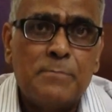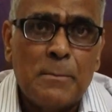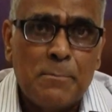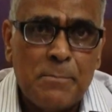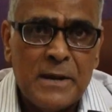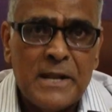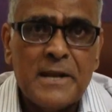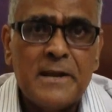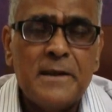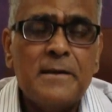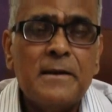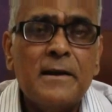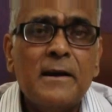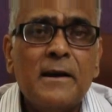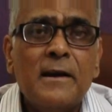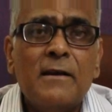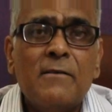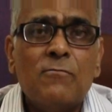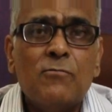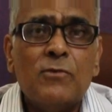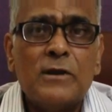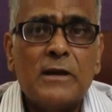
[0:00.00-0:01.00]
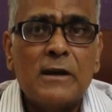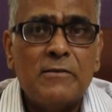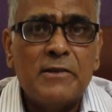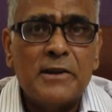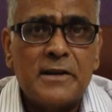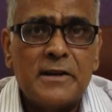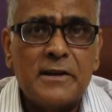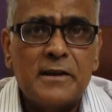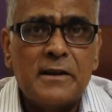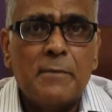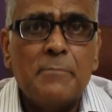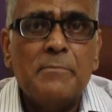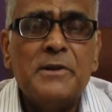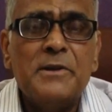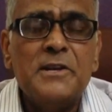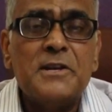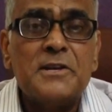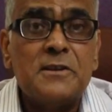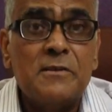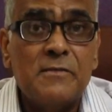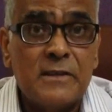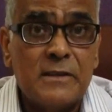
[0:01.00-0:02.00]
pipli, we give it in
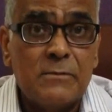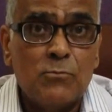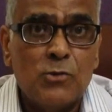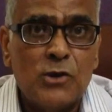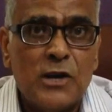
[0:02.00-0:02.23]
combination with